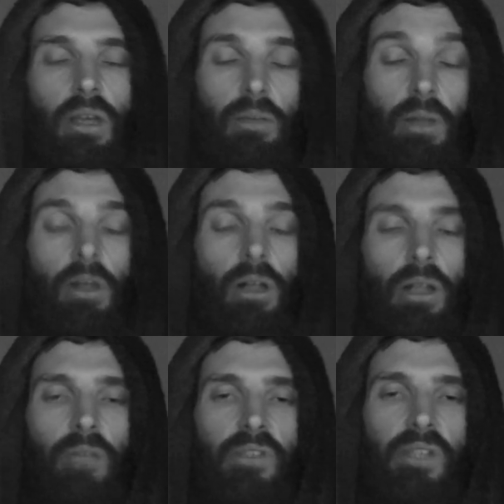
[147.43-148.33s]
well,
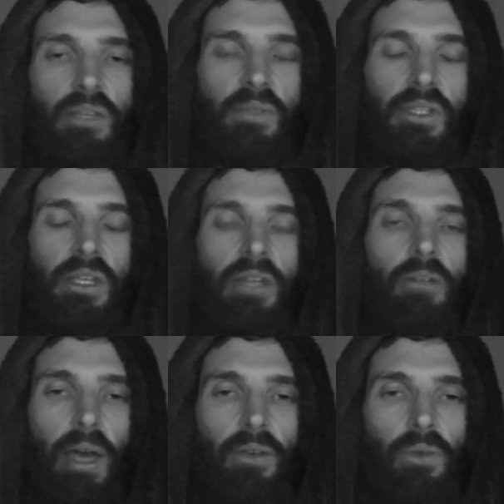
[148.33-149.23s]
all advertisements take
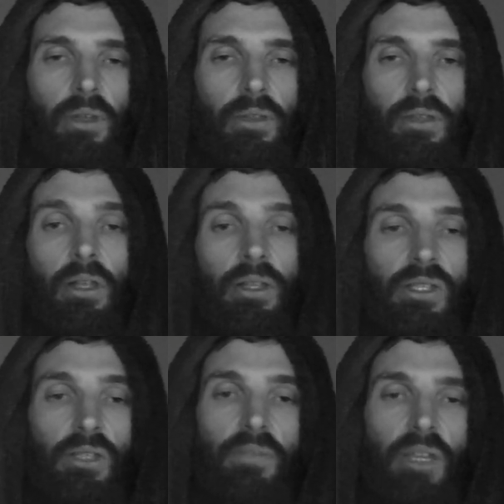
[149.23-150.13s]
up bandwidth, and
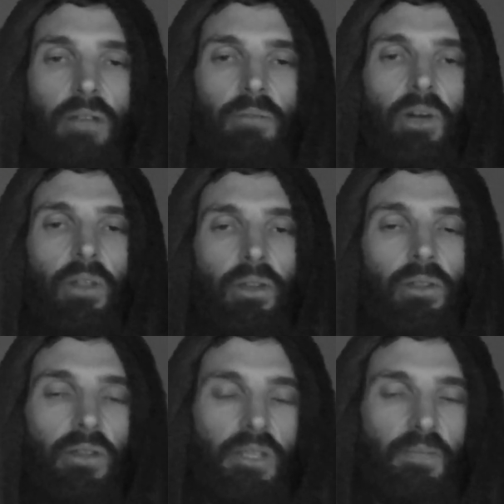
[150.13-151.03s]
some take up more than
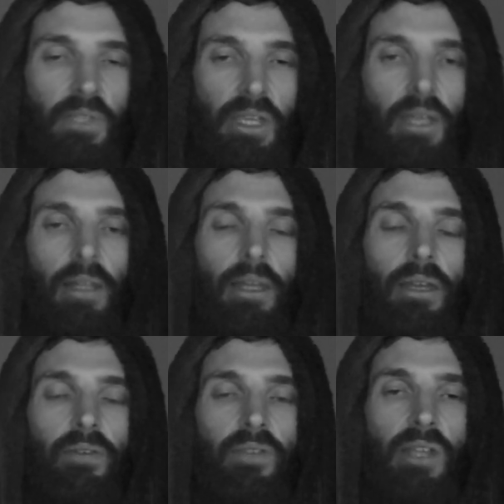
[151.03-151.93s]
others,
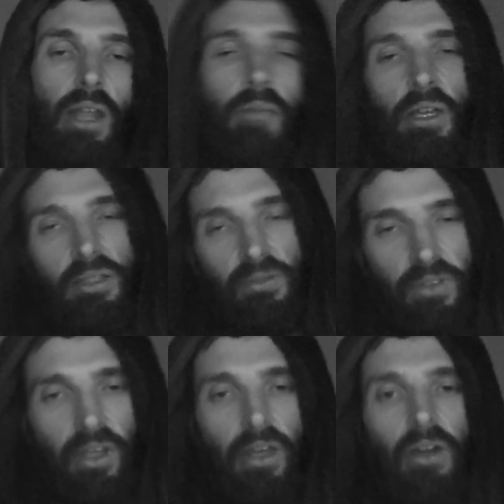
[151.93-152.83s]
particularly if it's an animated
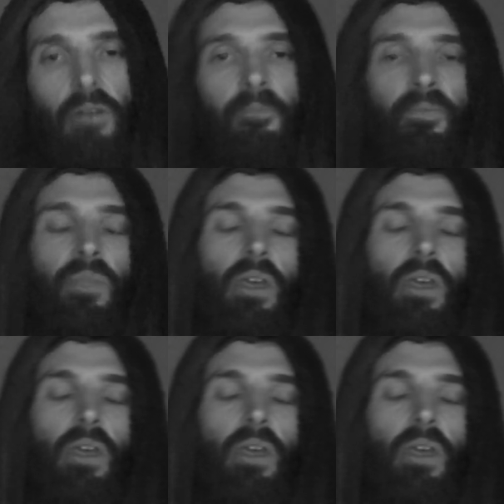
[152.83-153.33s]
video,